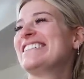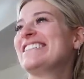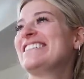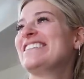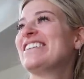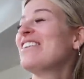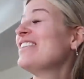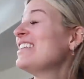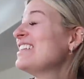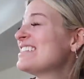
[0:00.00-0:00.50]

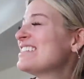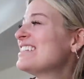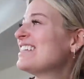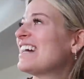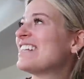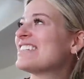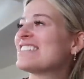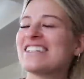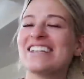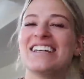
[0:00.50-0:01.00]
No, they didn't
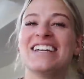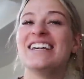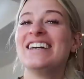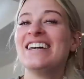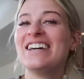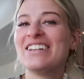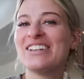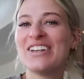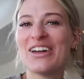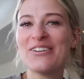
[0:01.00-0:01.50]
actually.
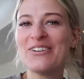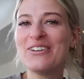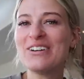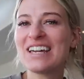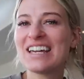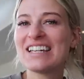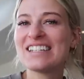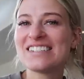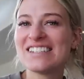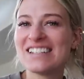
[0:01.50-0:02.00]
No one
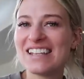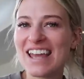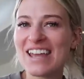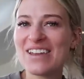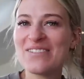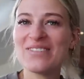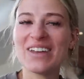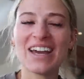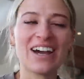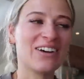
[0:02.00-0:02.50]
guessed the
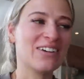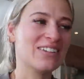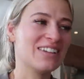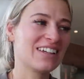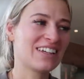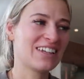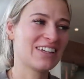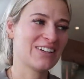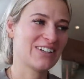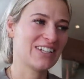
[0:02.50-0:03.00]
name yet on the
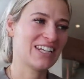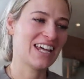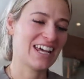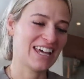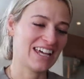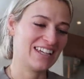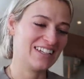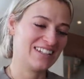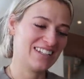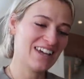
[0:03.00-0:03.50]

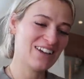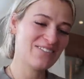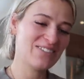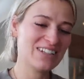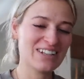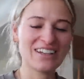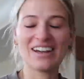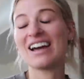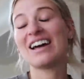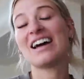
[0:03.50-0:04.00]
Q&A. Let
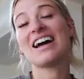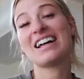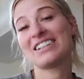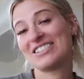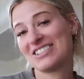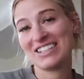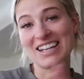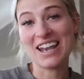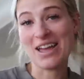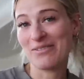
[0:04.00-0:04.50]

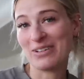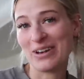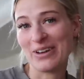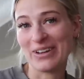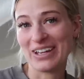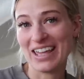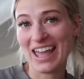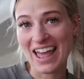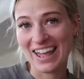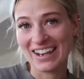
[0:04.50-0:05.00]
me know
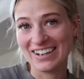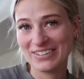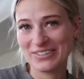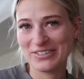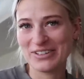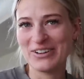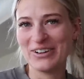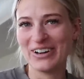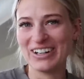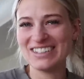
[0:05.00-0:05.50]
again if
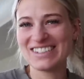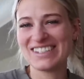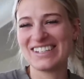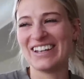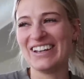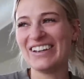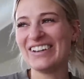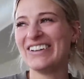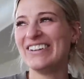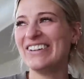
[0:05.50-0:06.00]
you want
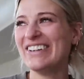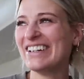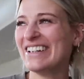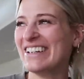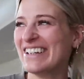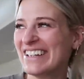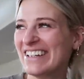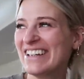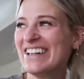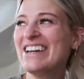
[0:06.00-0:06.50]
to.
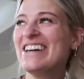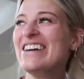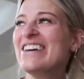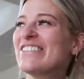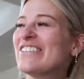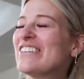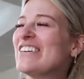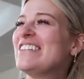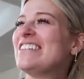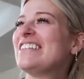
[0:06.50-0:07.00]

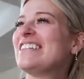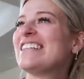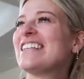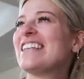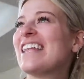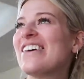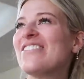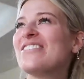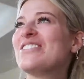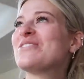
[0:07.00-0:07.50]
What you think the
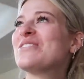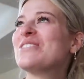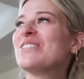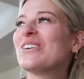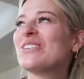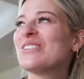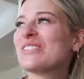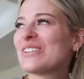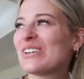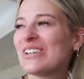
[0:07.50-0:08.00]
name is, but
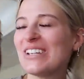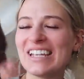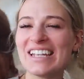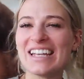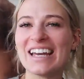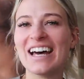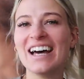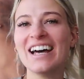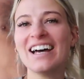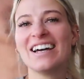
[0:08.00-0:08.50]
no one's got it
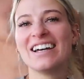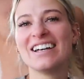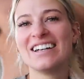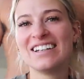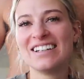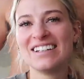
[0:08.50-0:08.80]
yet.